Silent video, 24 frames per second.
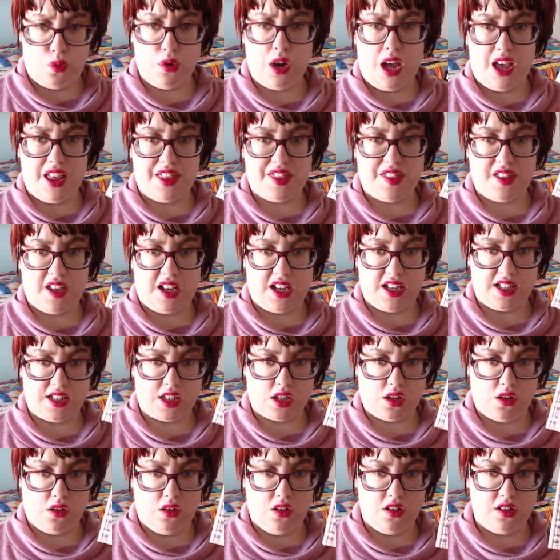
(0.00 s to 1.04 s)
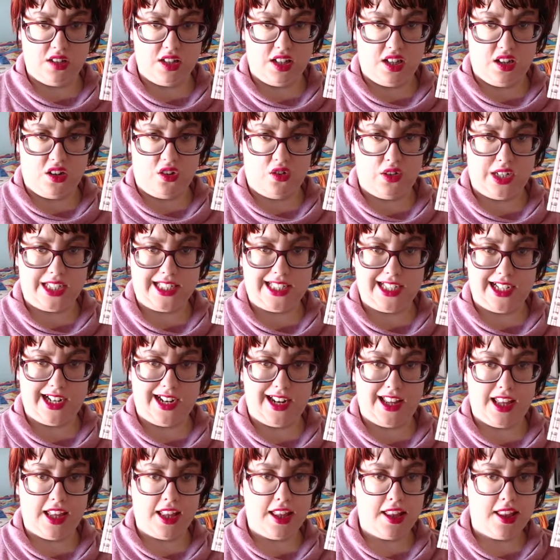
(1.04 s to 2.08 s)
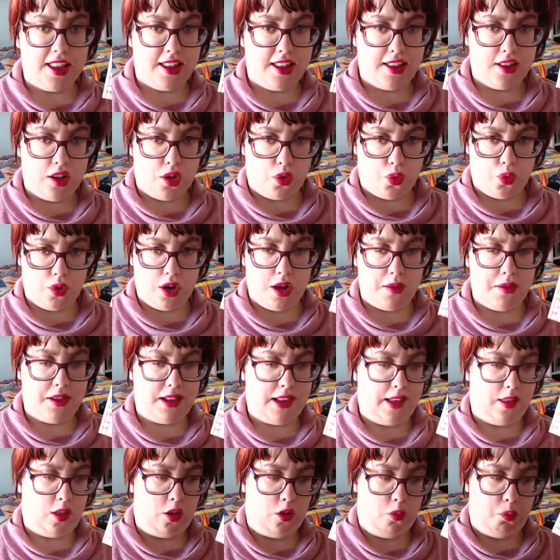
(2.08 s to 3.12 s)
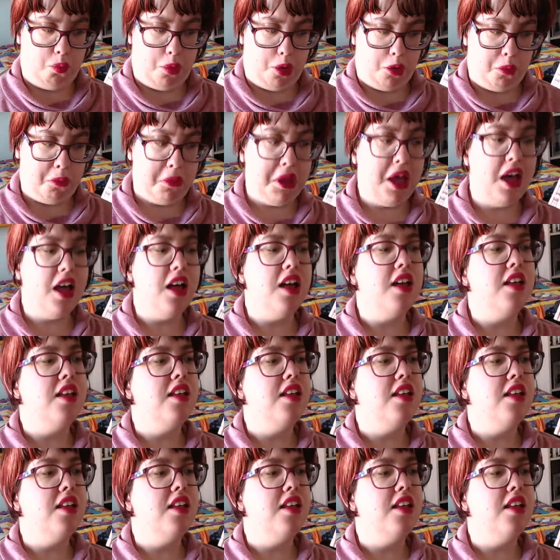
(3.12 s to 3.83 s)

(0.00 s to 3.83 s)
I think it's called originally, Una habitación propia.